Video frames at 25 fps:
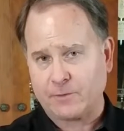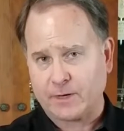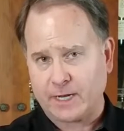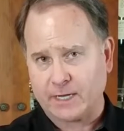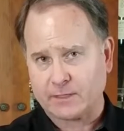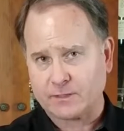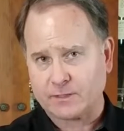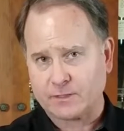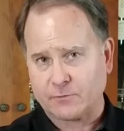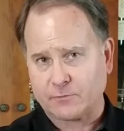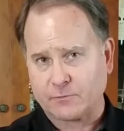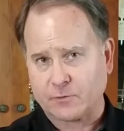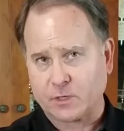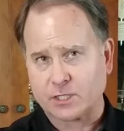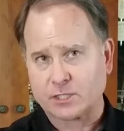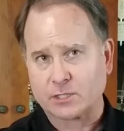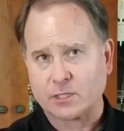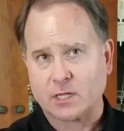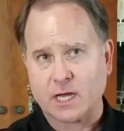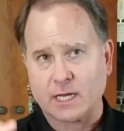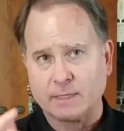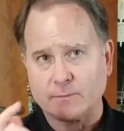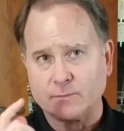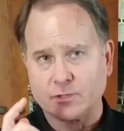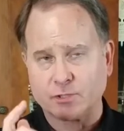ounce of fresh
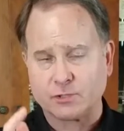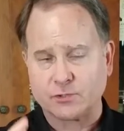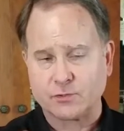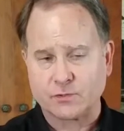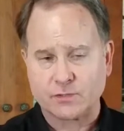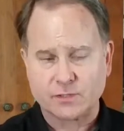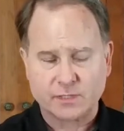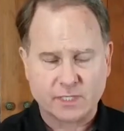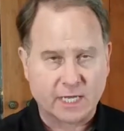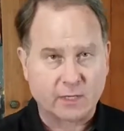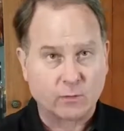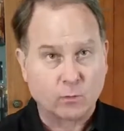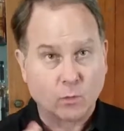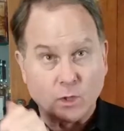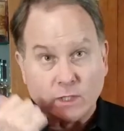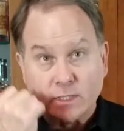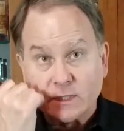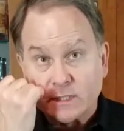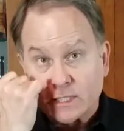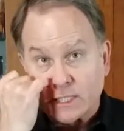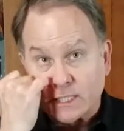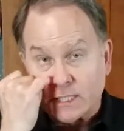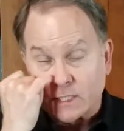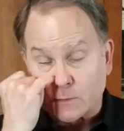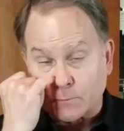lime juice, and 1
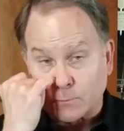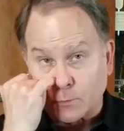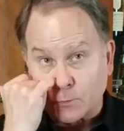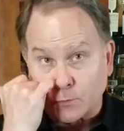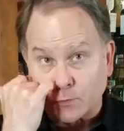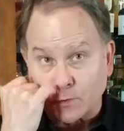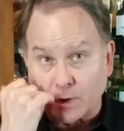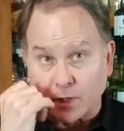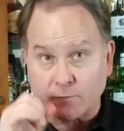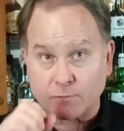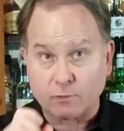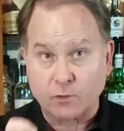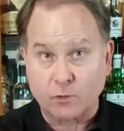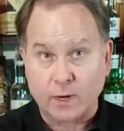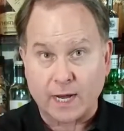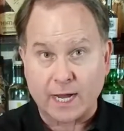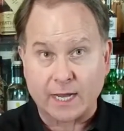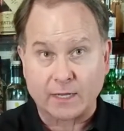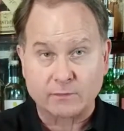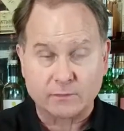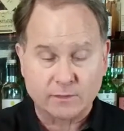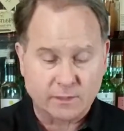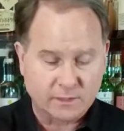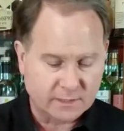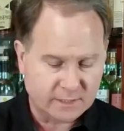teaspoon of
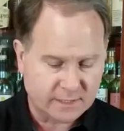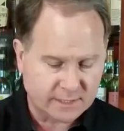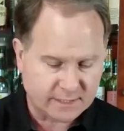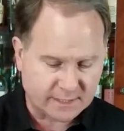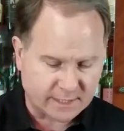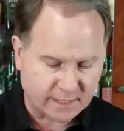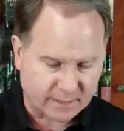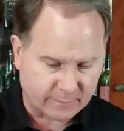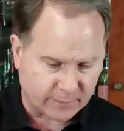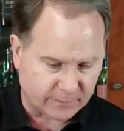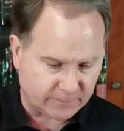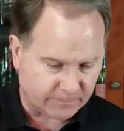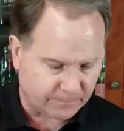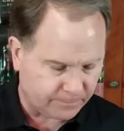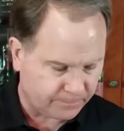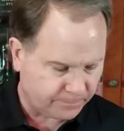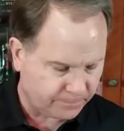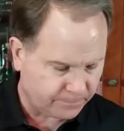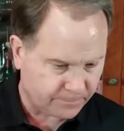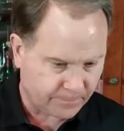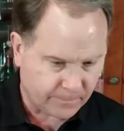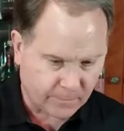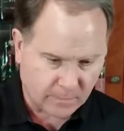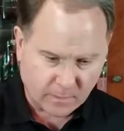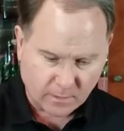ground cinnamon.
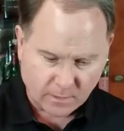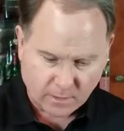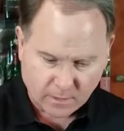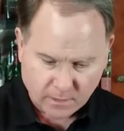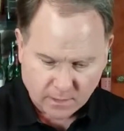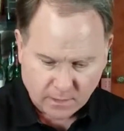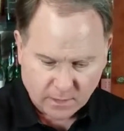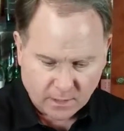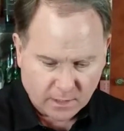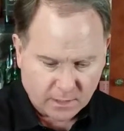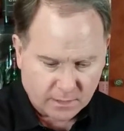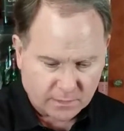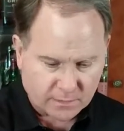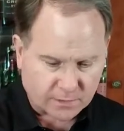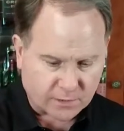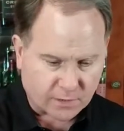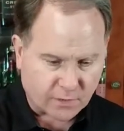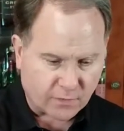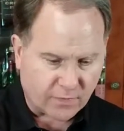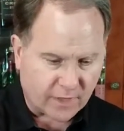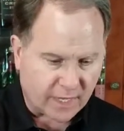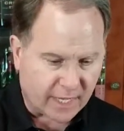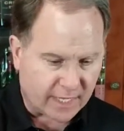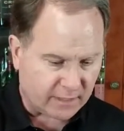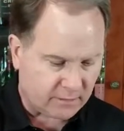So
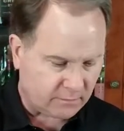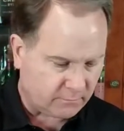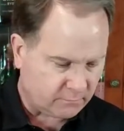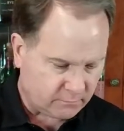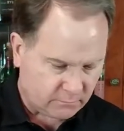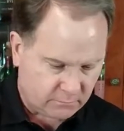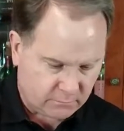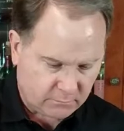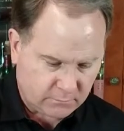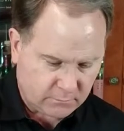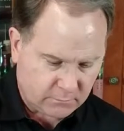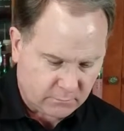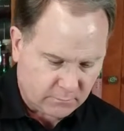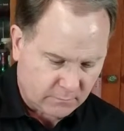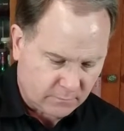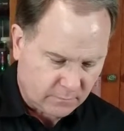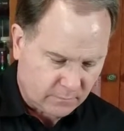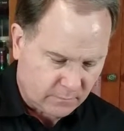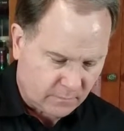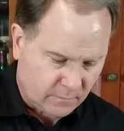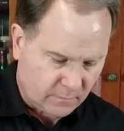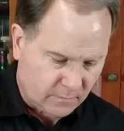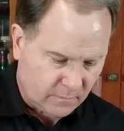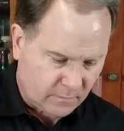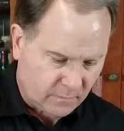then
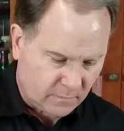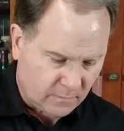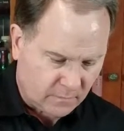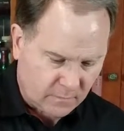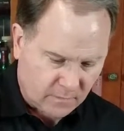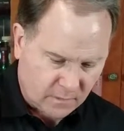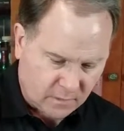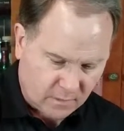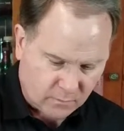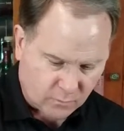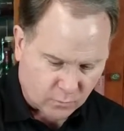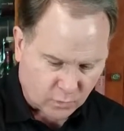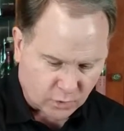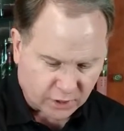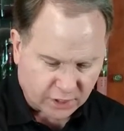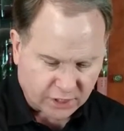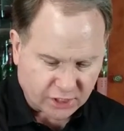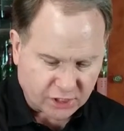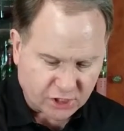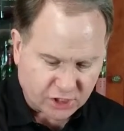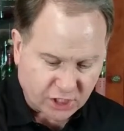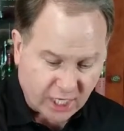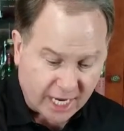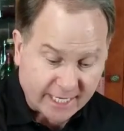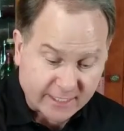we're gonna
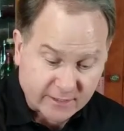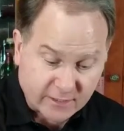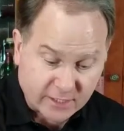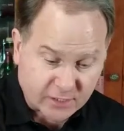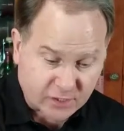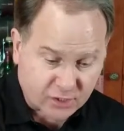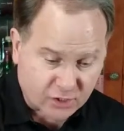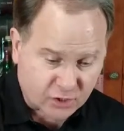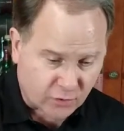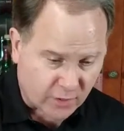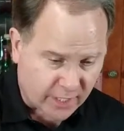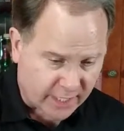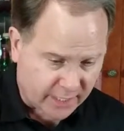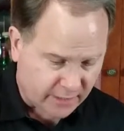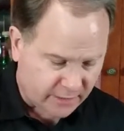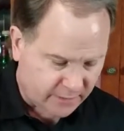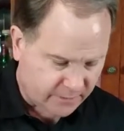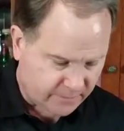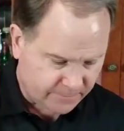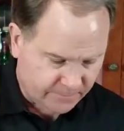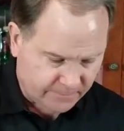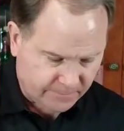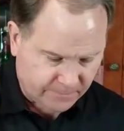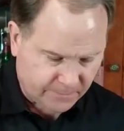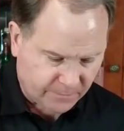shake this drink.
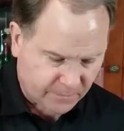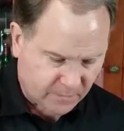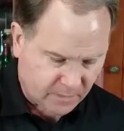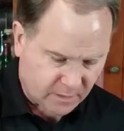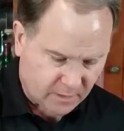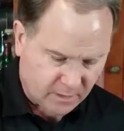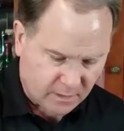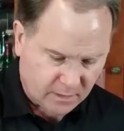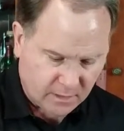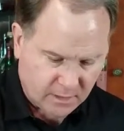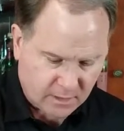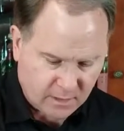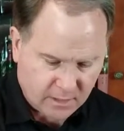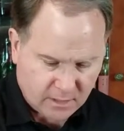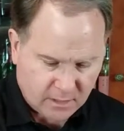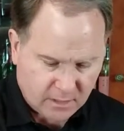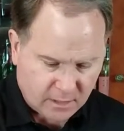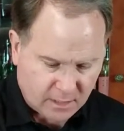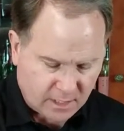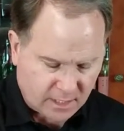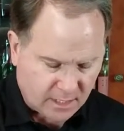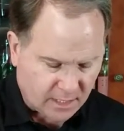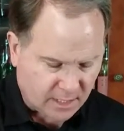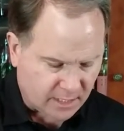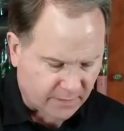
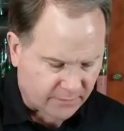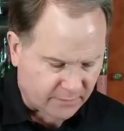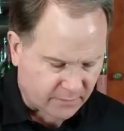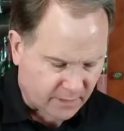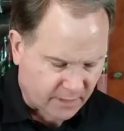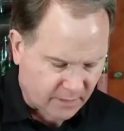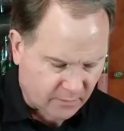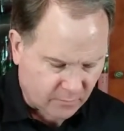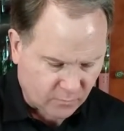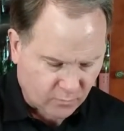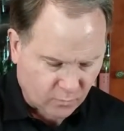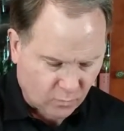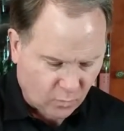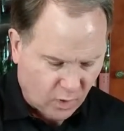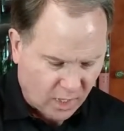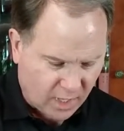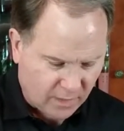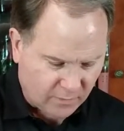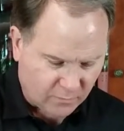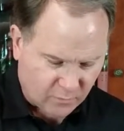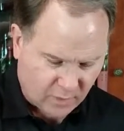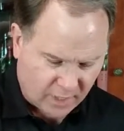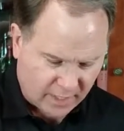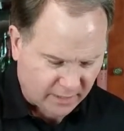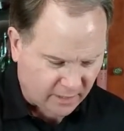And
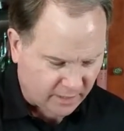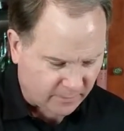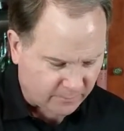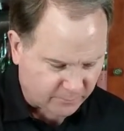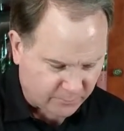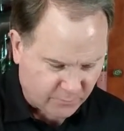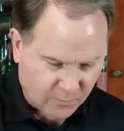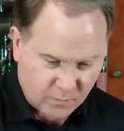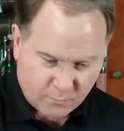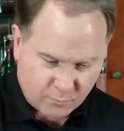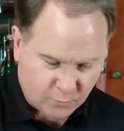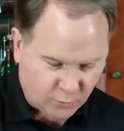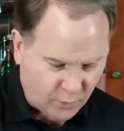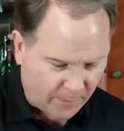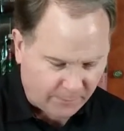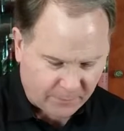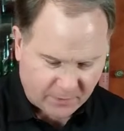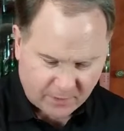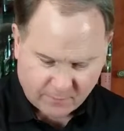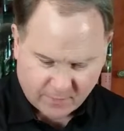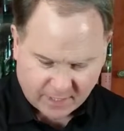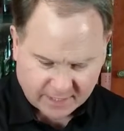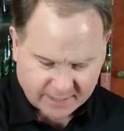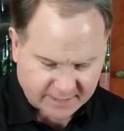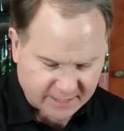while I'm
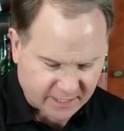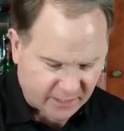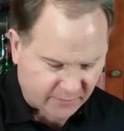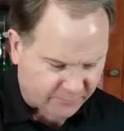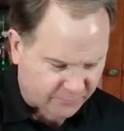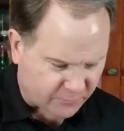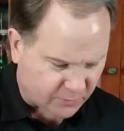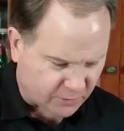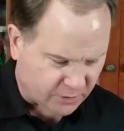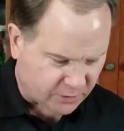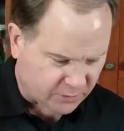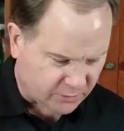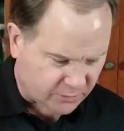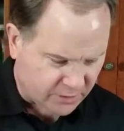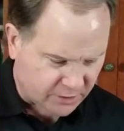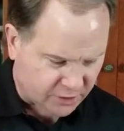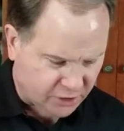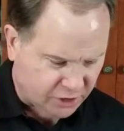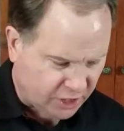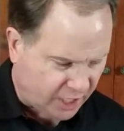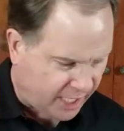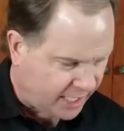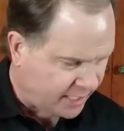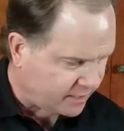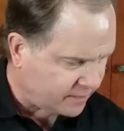prepping myself for the
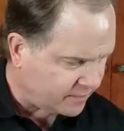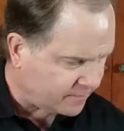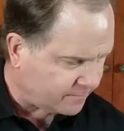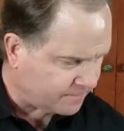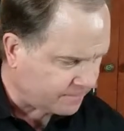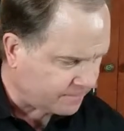shake,